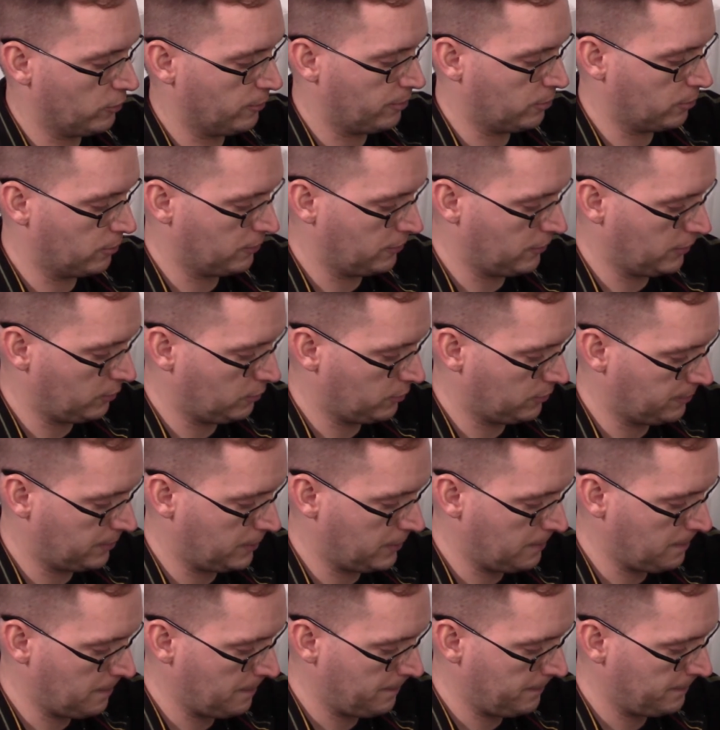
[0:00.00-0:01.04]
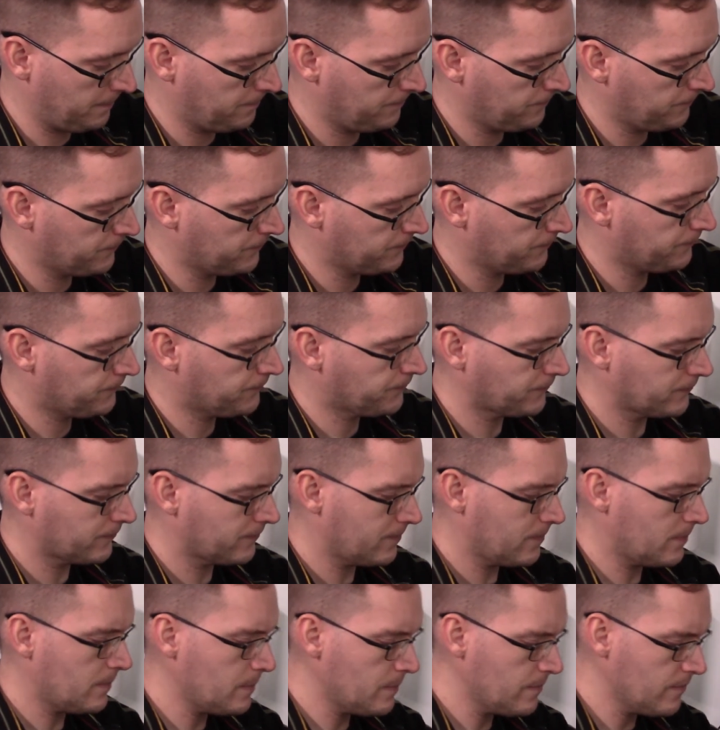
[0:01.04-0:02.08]
report thing with me.
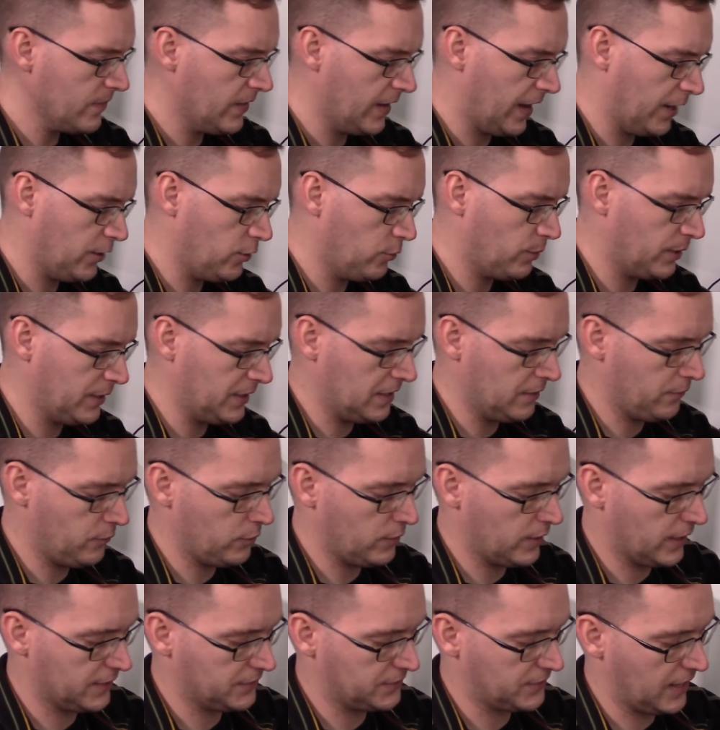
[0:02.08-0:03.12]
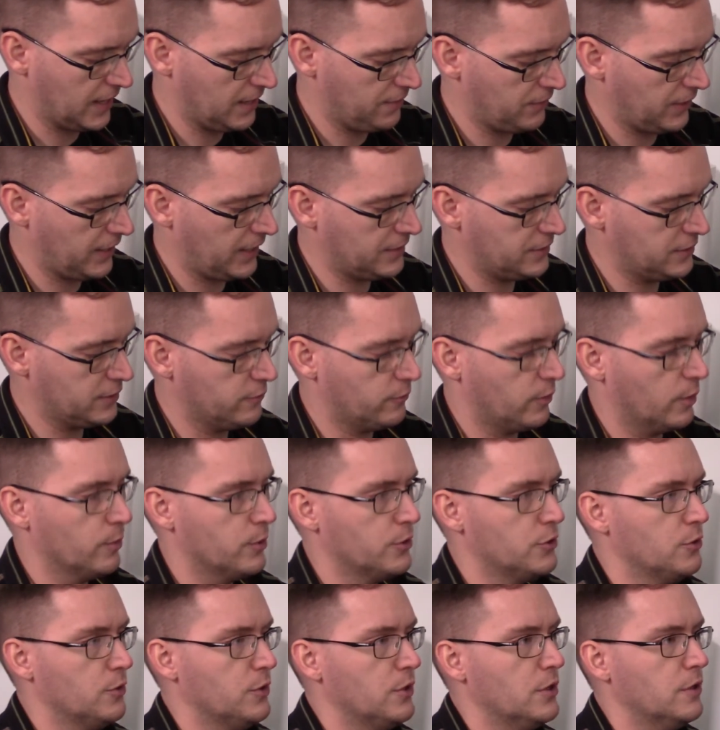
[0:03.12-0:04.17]
I do want to give you guys kind of an idea of what we're
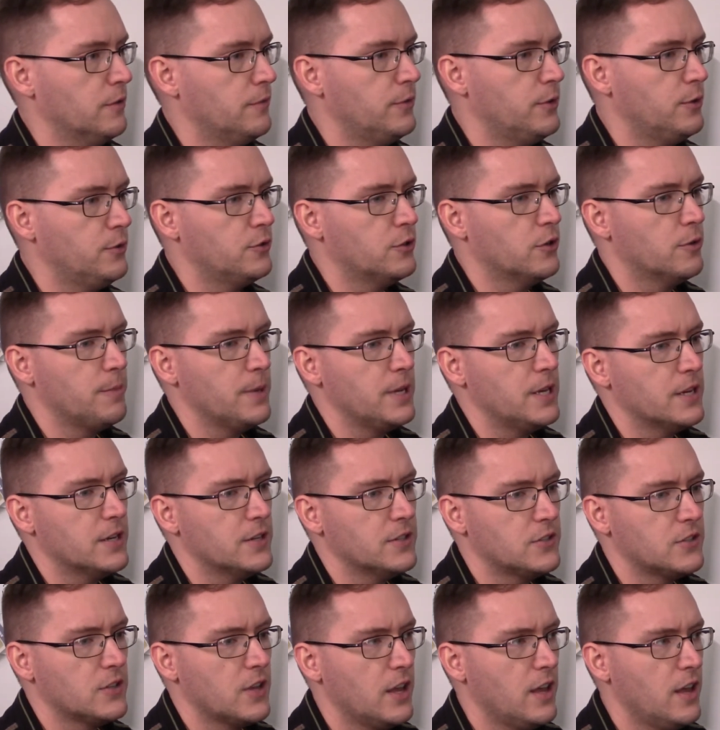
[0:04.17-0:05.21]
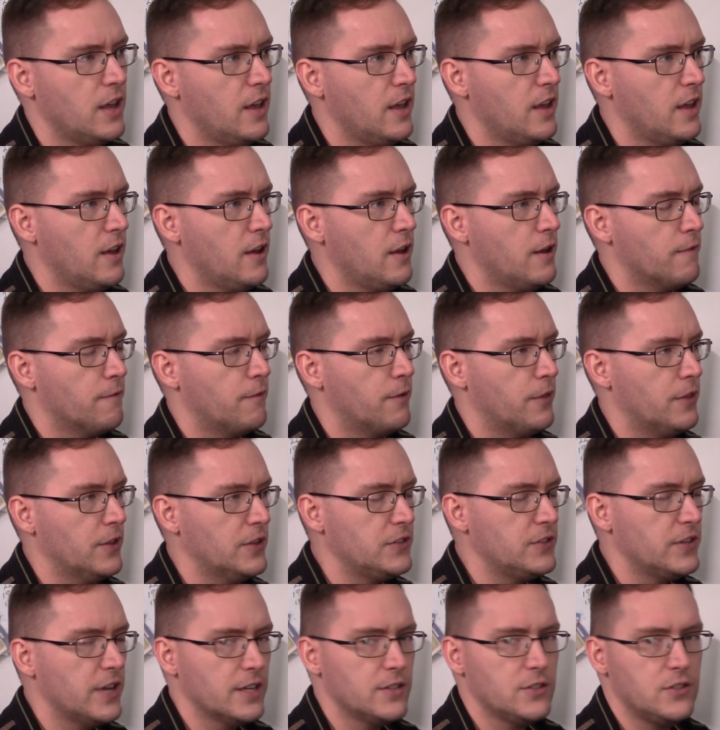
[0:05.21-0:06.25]
doing in the future because for
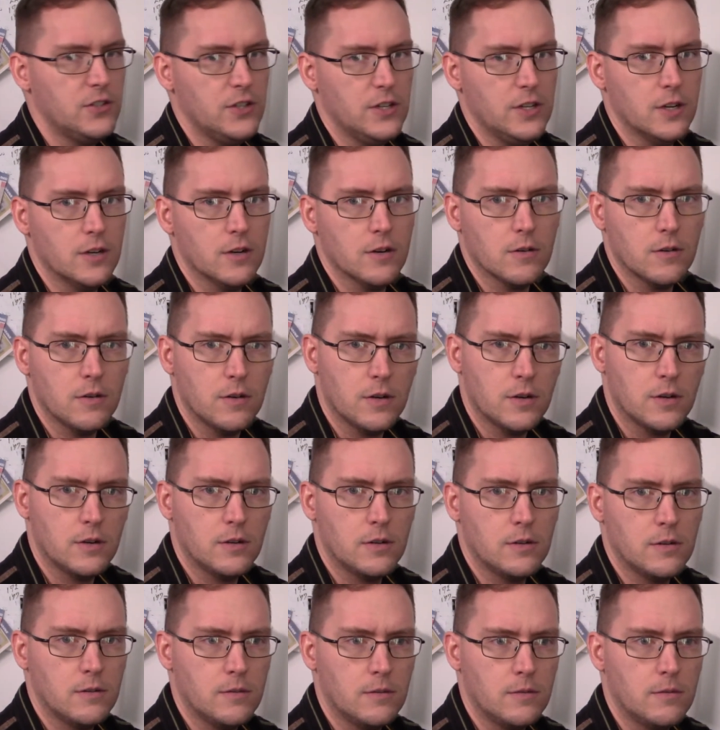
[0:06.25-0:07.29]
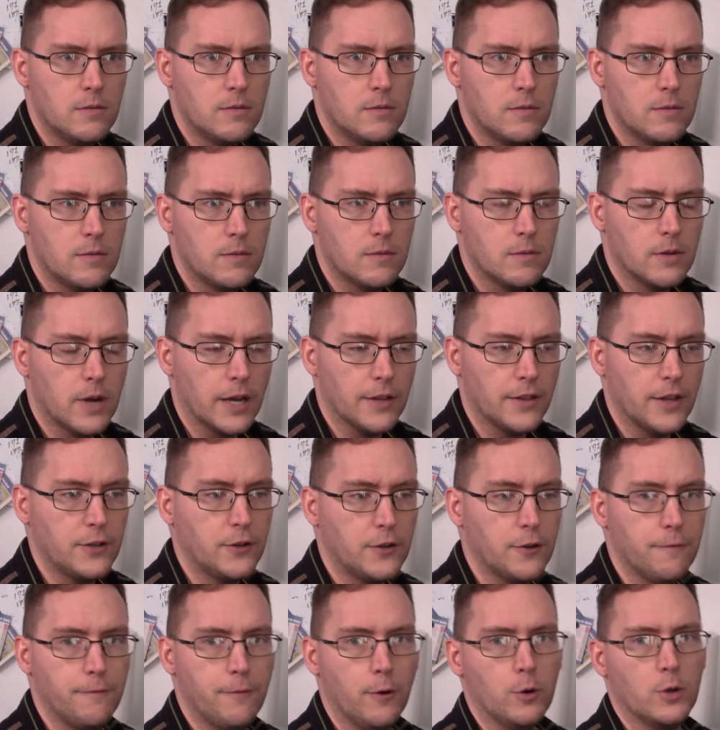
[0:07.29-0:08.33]
this next year, I'd like
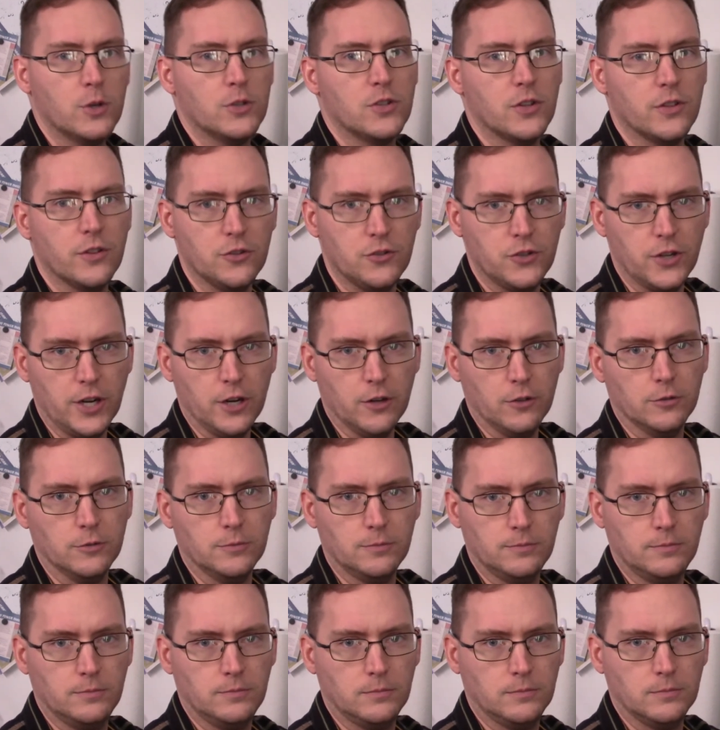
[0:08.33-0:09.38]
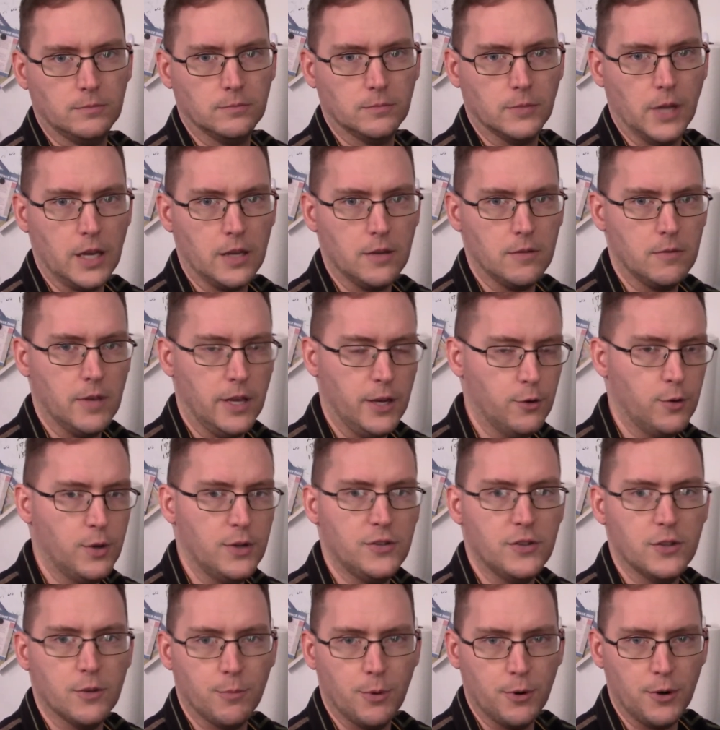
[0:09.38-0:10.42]
to focus on the channel, like
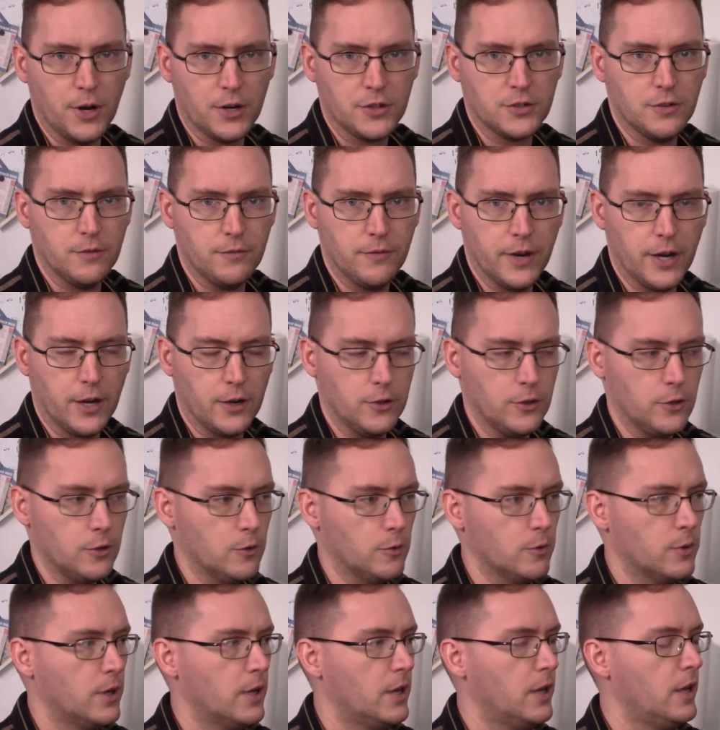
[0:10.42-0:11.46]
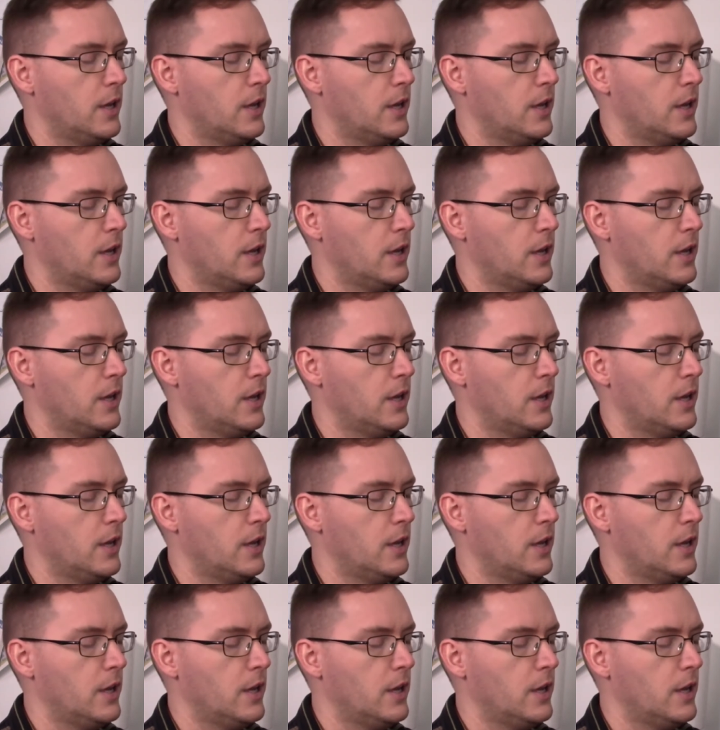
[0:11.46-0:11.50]
increasing the production value,